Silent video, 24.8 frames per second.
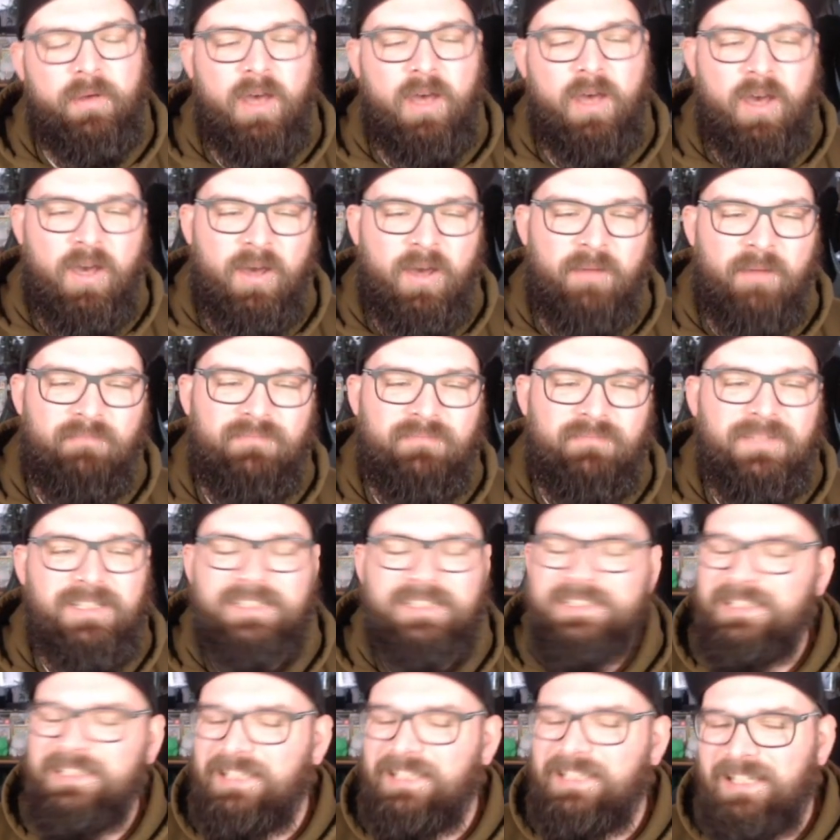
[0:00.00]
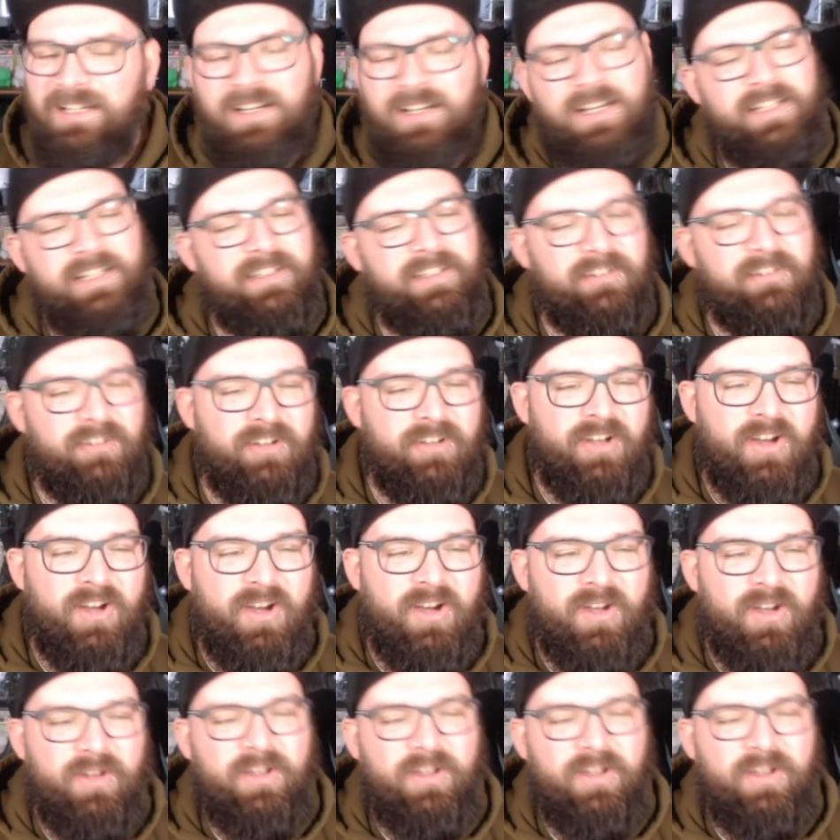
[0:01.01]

I don't know.